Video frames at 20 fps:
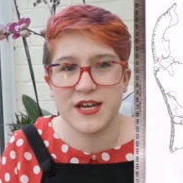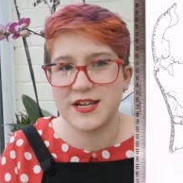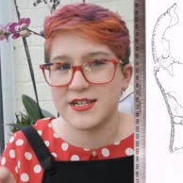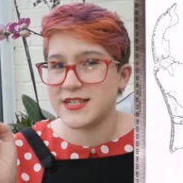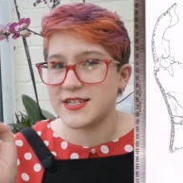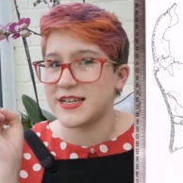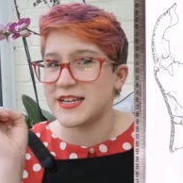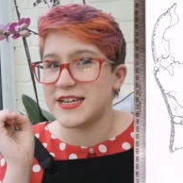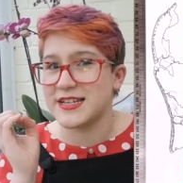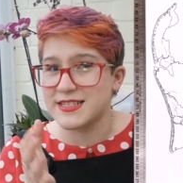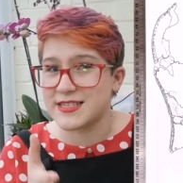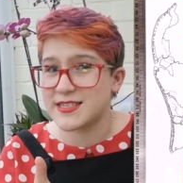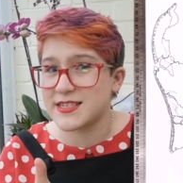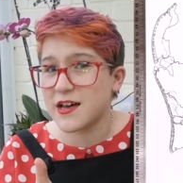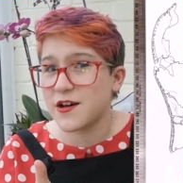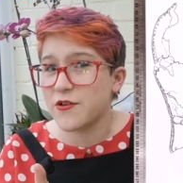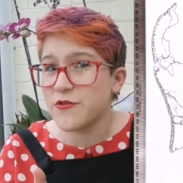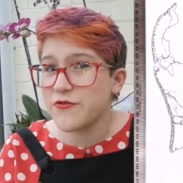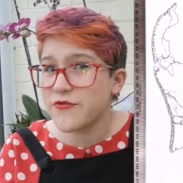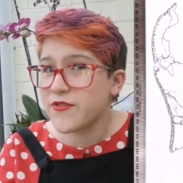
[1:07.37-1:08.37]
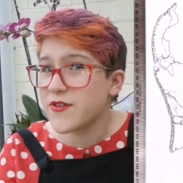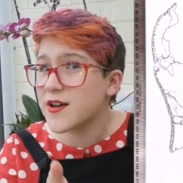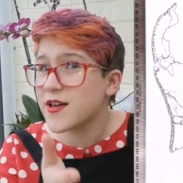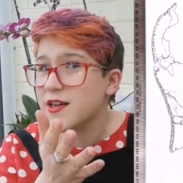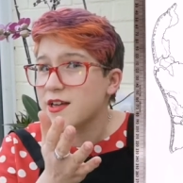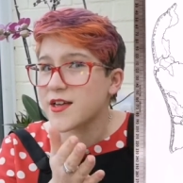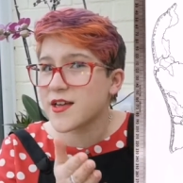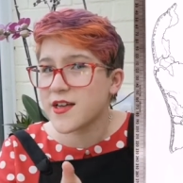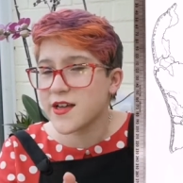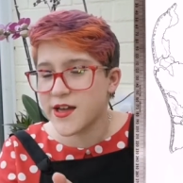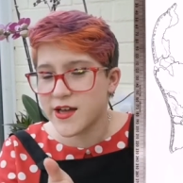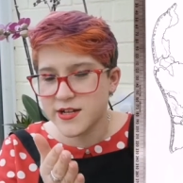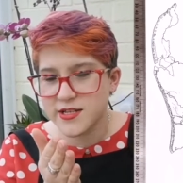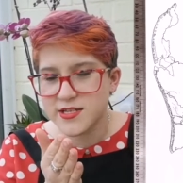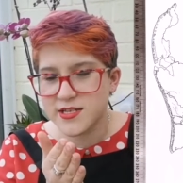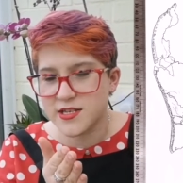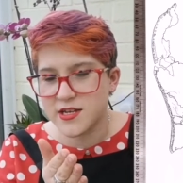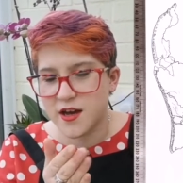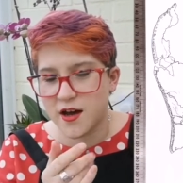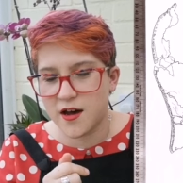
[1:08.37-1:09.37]
object itself.
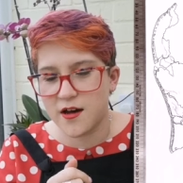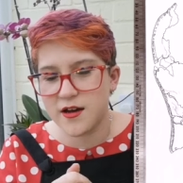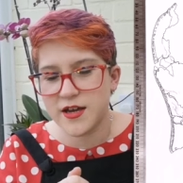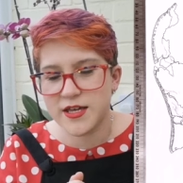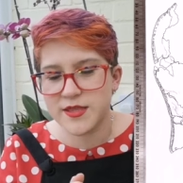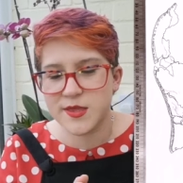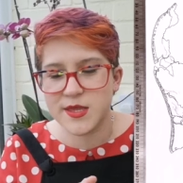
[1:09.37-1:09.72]
Tada!